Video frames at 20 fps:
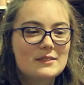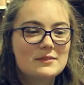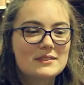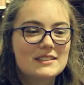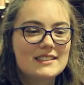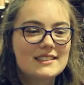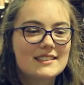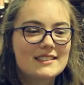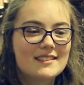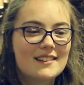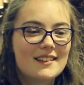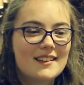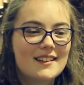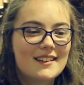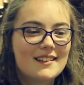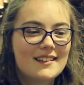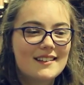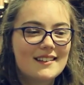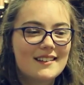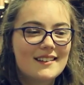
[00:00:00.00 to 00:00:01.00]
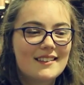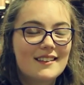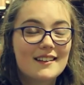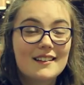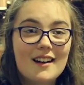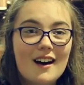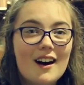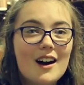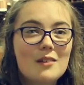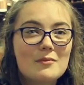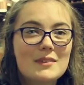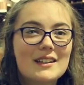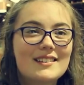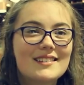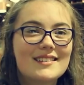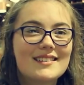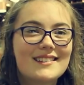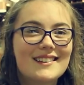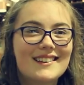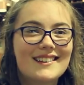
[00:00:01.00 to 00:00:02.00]
It was the
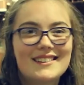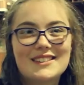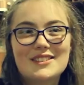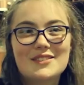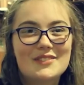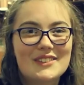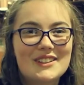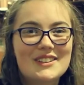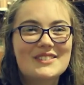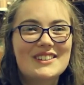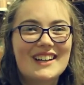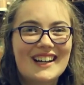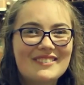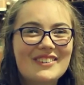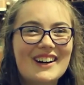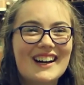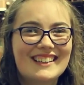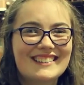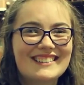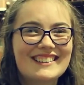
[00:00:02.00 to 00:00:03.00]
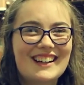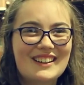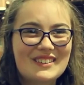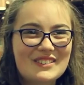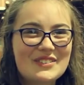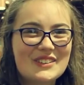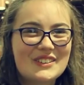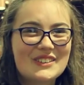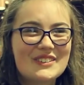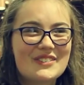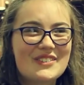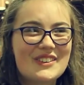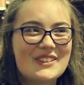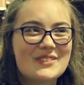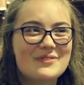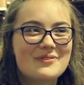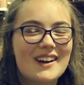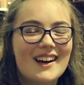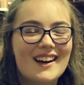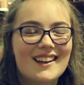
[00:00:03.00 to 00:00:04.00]
calmest interview I've had out of all of
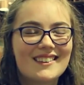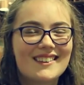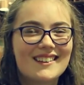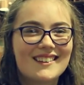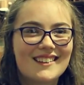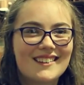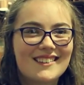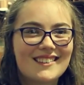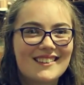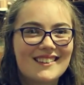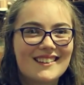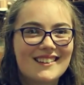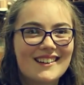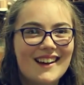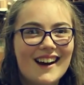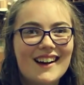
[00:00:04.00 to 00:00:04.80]
them, and the